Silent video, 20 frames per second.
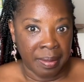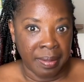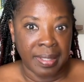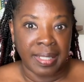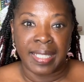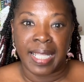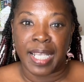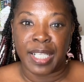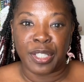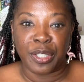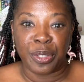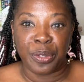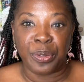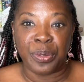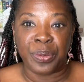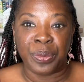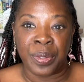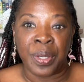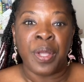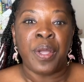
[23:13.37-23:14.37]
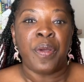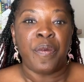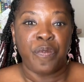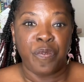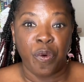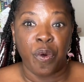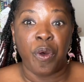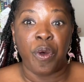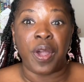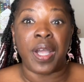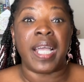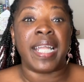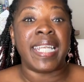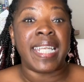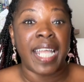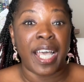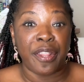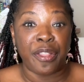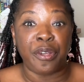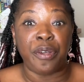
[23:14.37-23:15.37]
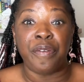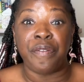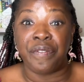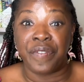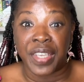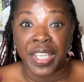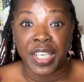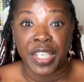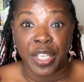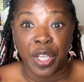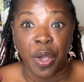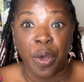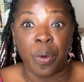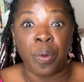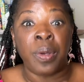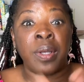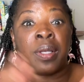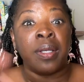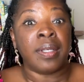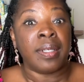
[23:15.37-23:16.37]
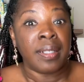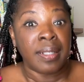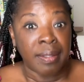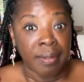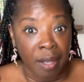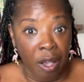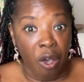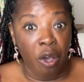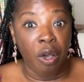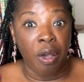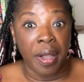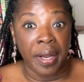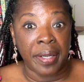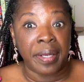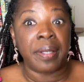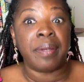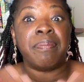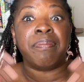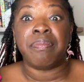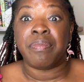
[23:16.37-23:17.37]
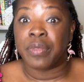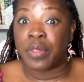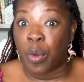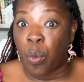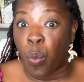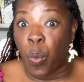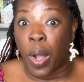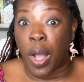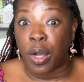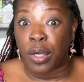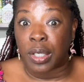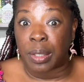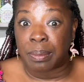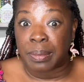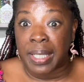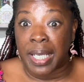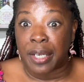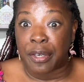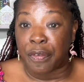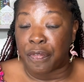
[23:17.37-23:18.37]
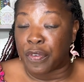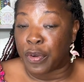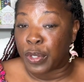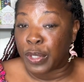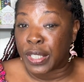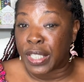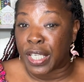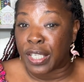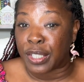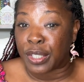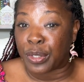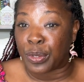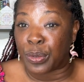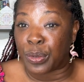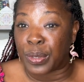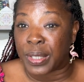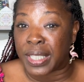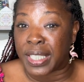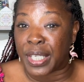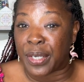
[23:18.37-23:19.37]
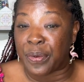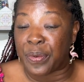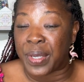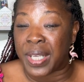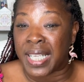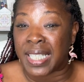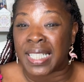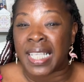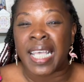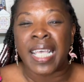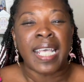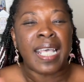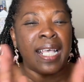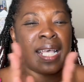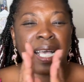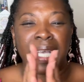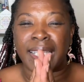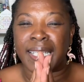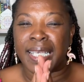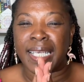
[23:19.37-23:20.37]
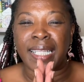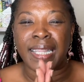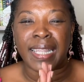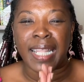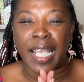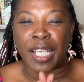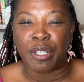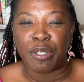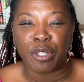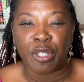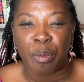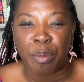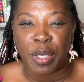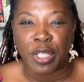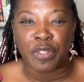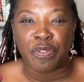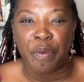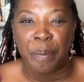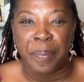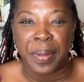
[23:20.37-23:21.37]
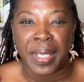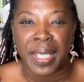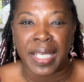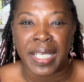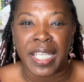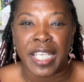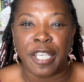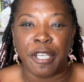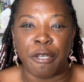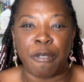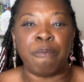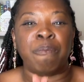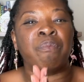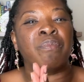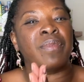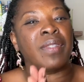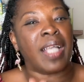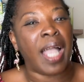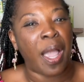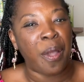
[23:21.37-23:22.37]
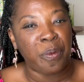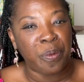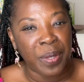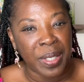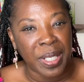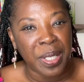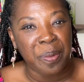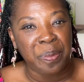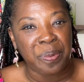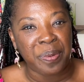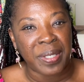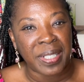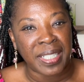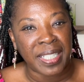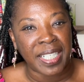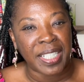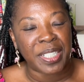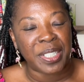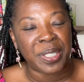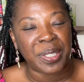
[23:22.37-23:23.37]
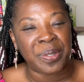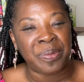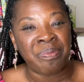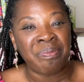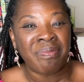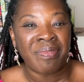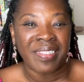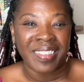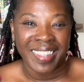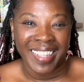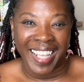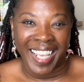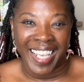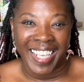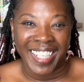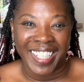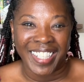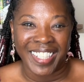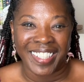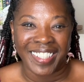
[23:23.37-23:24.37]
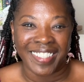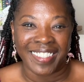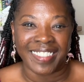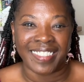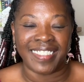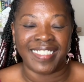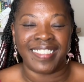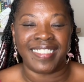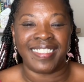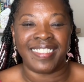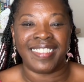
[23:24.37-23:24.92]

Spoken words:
stay tuned for another video on the welcome letter. First day of school series. Again, thank you so much for being here. I really appreciate you. Thank you.